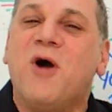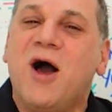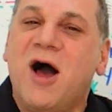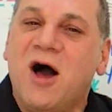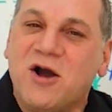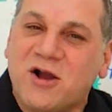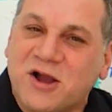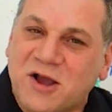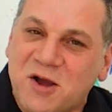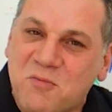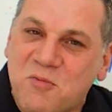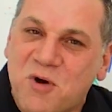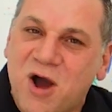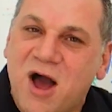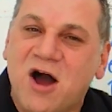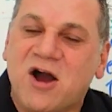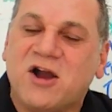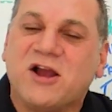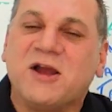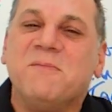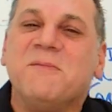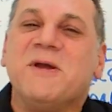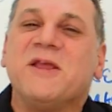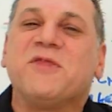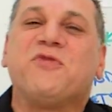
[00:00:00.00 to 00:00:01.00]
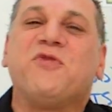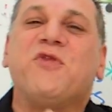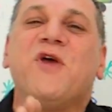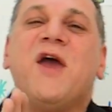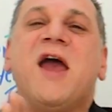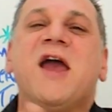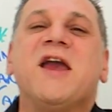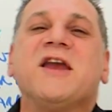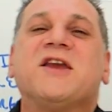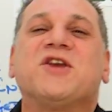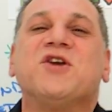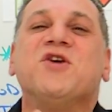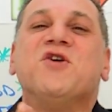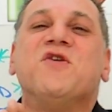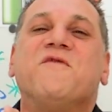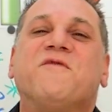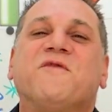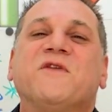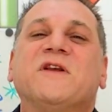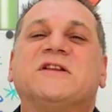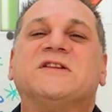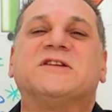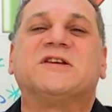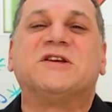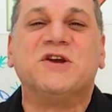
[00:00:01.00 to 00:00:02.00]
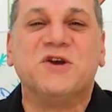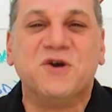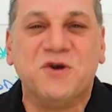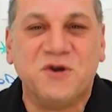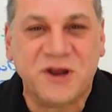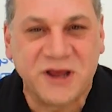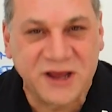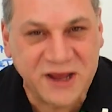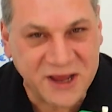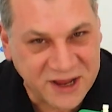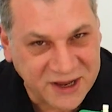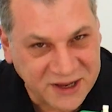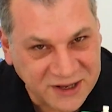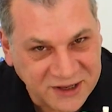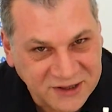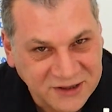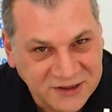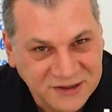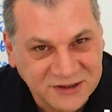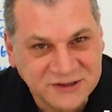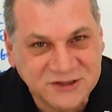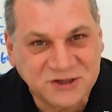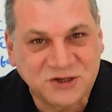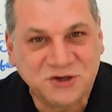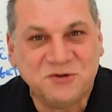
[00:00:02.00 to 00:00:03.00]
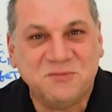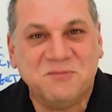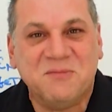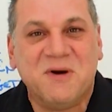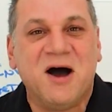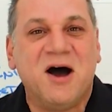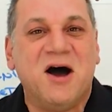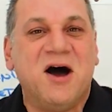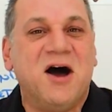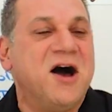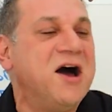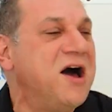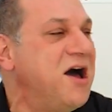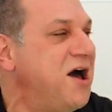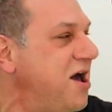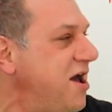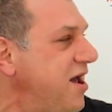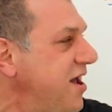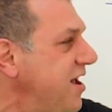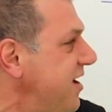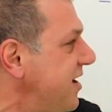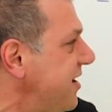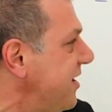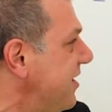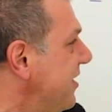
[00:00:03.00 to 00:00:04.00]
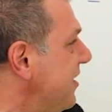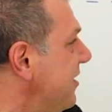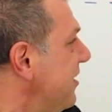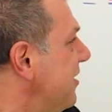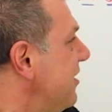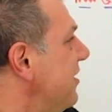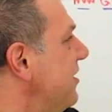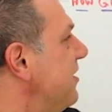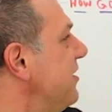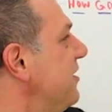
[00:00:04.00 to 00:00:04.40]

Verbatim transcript: Welcome, welcome, and thank you for tuning in to my